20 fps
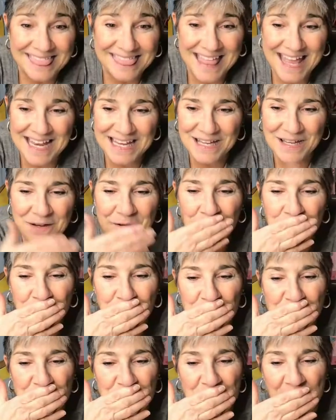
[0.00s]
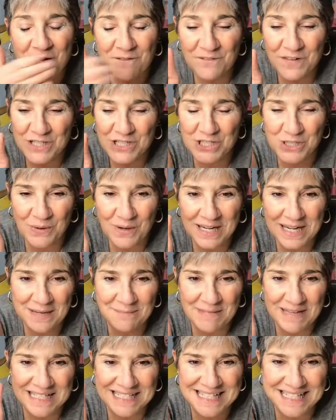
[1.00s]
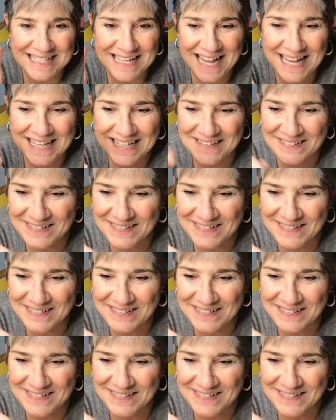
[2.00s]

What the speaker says: Thank you for joining me tonight,